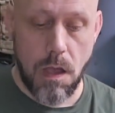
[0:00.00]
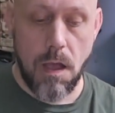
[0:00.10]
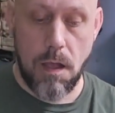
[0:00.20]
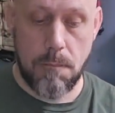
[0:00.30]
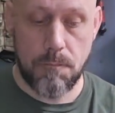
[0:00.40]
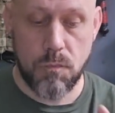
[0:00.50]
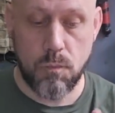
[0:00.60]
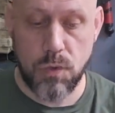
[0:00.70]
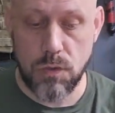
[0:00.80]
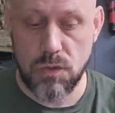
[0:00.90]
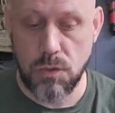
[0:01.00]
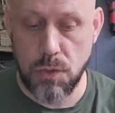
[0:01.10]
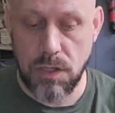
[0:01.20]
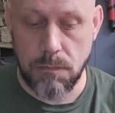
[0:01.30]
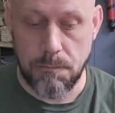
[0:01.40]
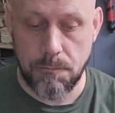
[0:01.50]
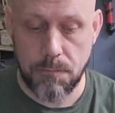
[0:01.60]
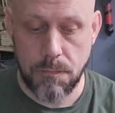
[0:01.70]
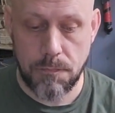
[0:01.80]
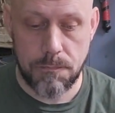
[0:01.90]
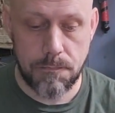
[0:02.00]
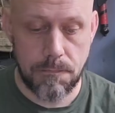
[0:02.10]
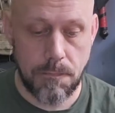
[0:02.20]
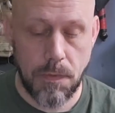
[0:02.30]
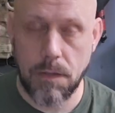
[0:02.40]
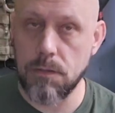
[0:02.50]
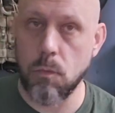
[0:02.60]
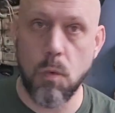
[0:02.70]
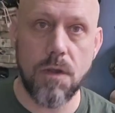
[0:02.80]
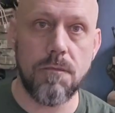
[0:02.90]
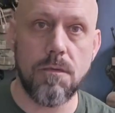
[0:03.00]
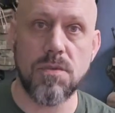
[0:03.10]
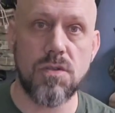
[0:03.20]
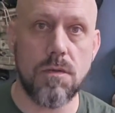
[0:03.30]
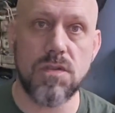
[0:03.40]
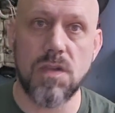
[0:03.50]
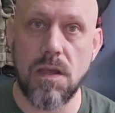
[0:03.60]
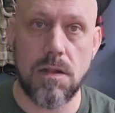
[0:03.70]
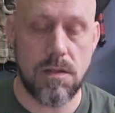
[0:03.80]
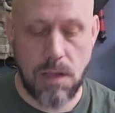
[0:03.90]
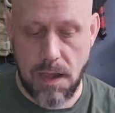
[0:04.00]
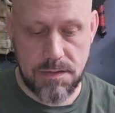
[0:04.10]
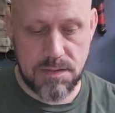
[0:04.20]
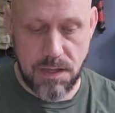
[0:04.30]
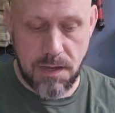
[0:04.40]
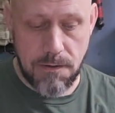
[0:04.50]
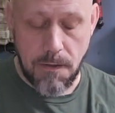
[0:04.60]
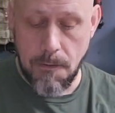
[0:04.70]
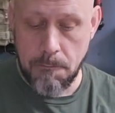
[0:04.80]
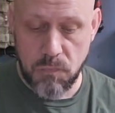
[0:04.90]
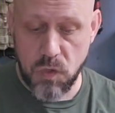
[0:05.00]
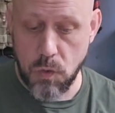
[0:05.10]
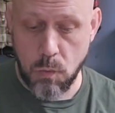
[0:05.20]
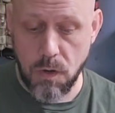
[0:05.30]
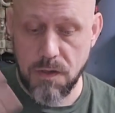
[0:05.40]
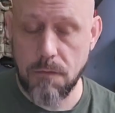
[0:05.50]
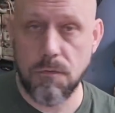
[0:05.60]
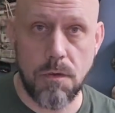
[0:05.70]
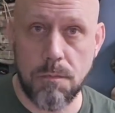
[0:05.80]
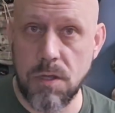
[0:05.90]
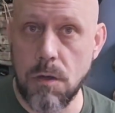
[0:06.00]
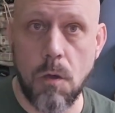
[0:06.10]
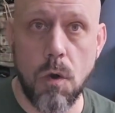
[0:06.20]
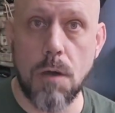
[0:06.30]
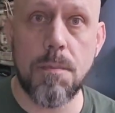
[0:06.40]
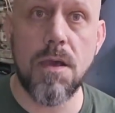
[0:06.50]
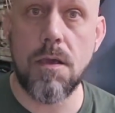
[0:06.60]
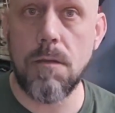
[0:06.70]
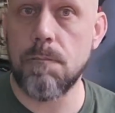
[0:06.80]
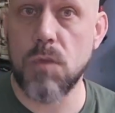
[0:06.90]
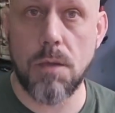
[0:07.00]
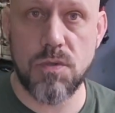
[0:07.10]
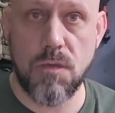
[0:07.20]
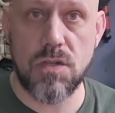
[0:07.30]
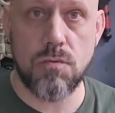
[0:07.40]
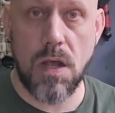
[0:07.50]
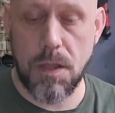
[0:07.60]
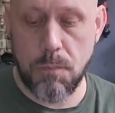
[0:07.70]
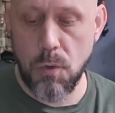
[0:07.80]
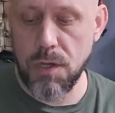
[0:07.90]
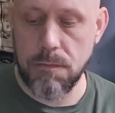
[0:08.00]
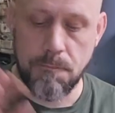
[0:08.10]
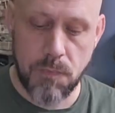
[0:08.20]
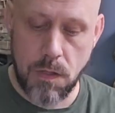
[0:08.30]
When you're working from a serve site, hide site, you're working from an ORP, observation rally point,